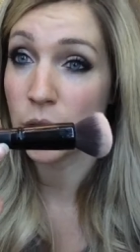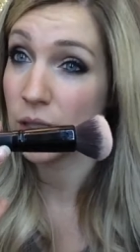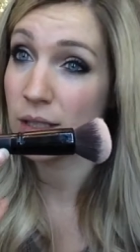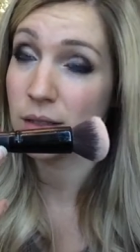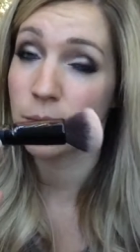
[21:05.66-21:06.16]
which
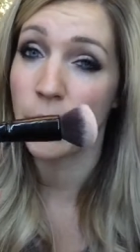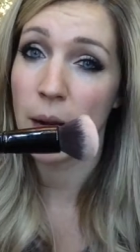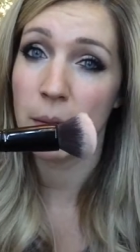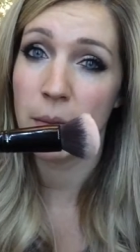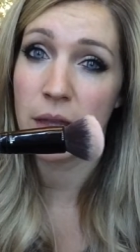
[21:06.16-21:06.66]
is
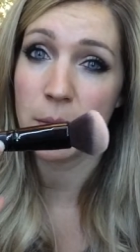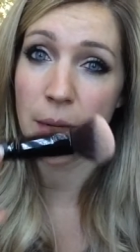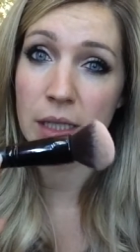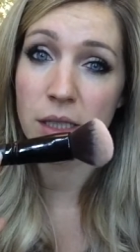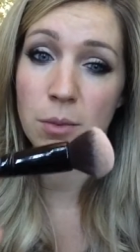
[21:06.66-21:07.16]
probably the
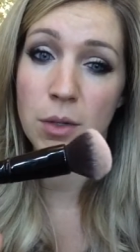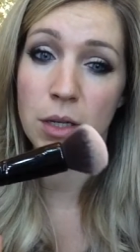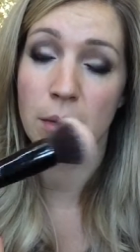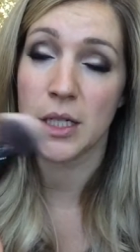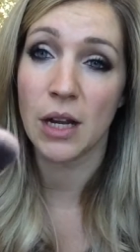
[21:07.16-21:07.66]
best
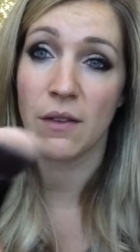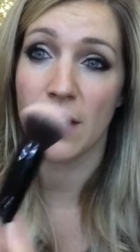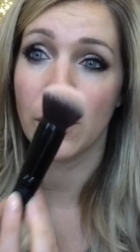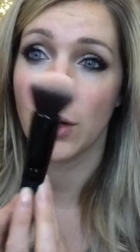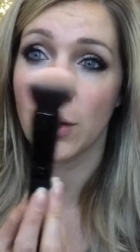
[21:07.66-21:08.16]
kabuki brush I've
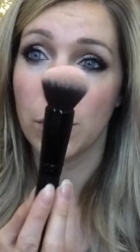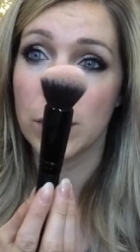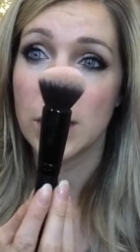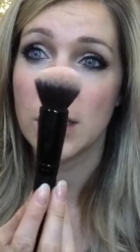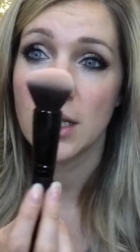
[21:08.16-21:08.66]
ever
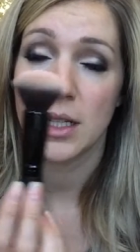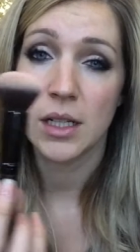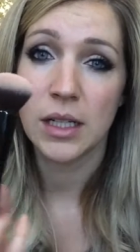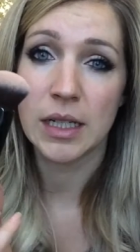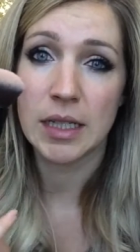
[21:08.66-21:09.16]
owned.
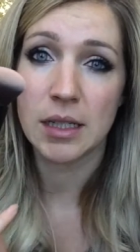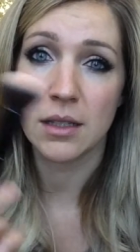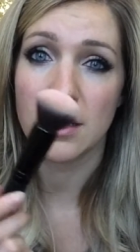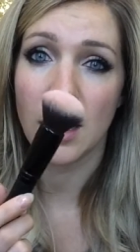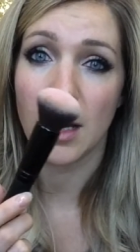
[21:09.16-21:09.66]

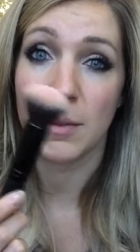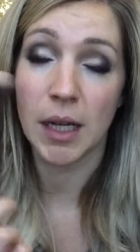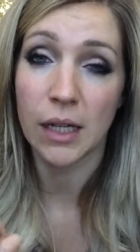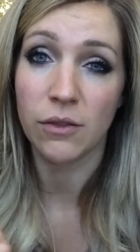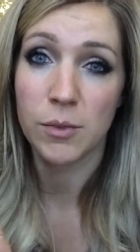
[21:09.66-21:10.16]
It's
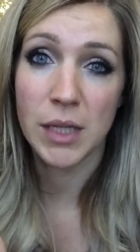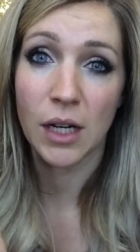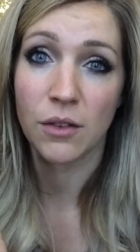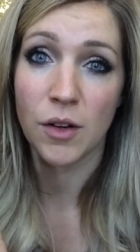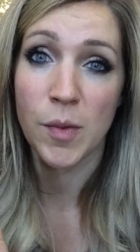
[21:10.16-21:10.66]
again from
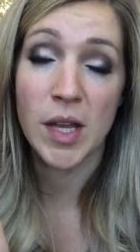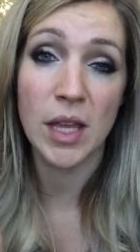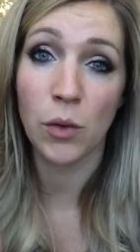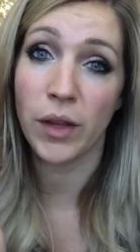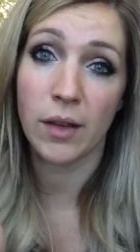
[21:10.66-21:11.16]
Terra Firma.
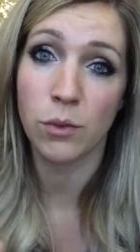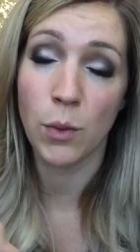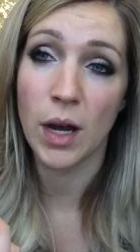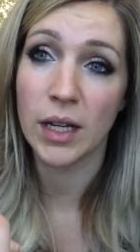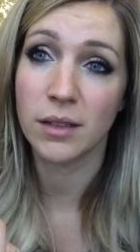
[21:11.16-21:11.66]
They only have
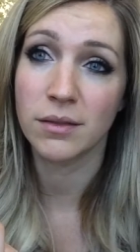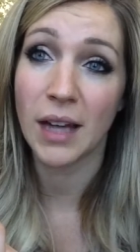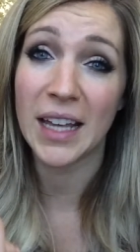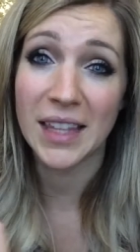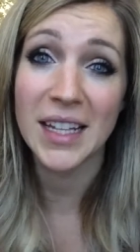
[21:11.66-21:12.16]
one.
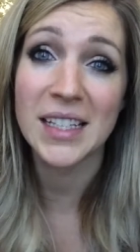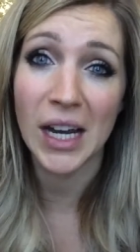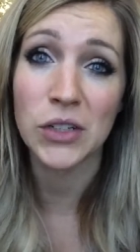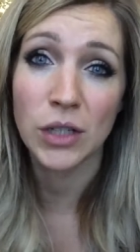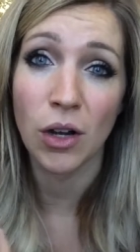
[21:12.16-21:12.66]
I think it's
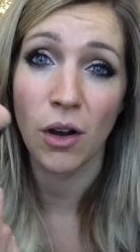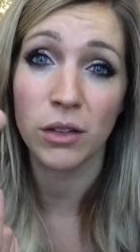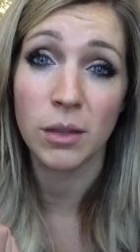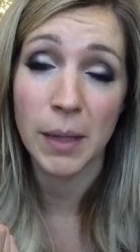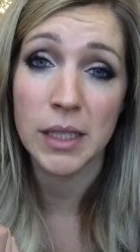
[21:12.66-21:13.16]
actually
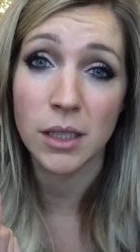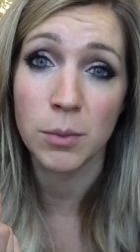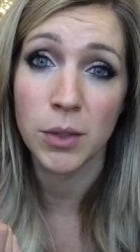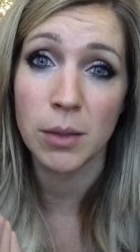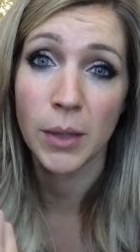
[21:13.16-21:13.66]
called the best
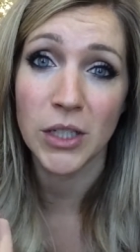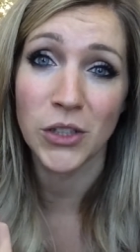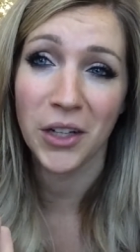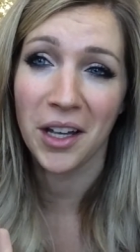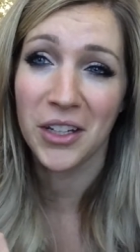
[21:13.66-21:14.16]
kabuki
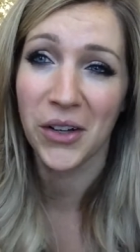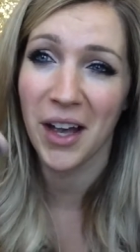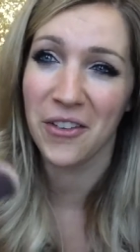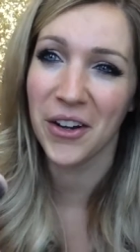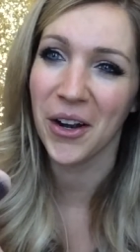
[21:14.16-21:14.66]
brush you'll
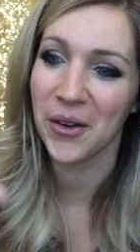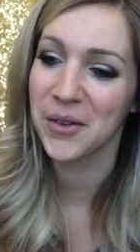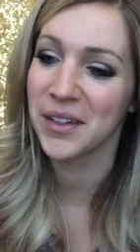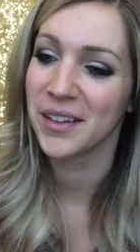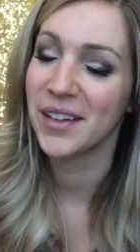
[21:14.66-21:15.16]
ever
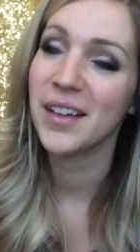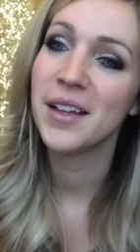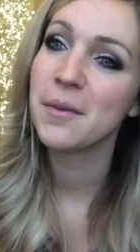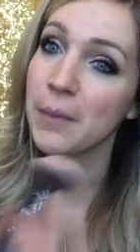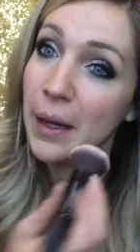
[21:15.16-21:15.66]
own.
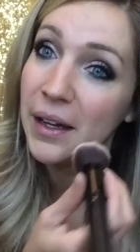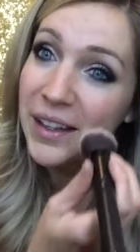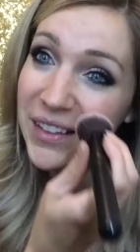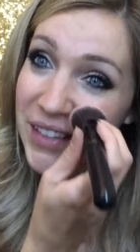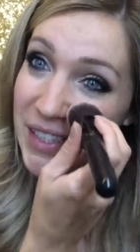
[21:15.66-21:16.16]
But
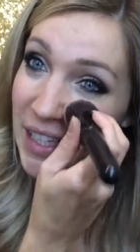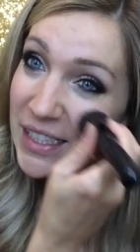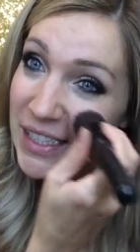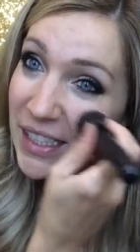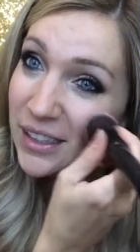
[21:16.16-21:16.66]
anyways, I
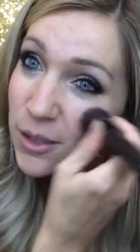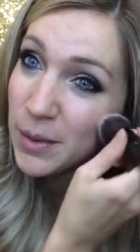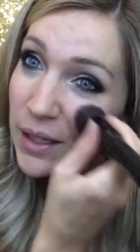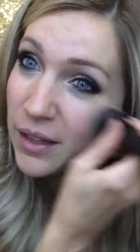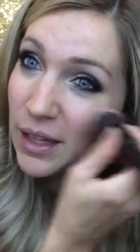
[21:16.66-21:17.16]
just get a little
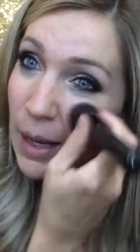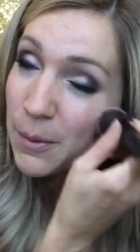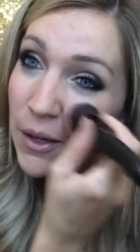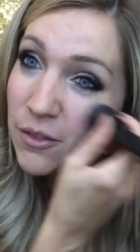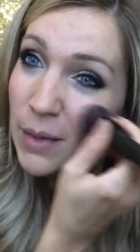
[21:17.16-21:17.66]
bit on the
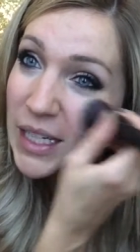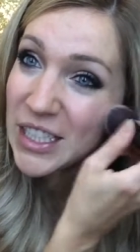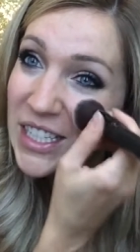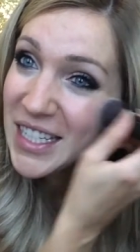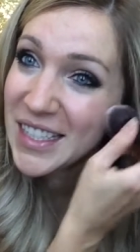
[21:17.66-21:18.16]
apple of my
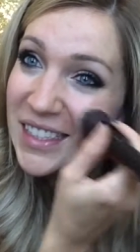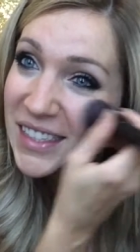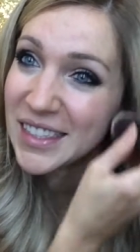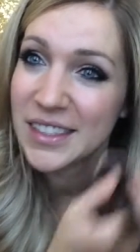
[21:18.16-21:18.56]
cheeks.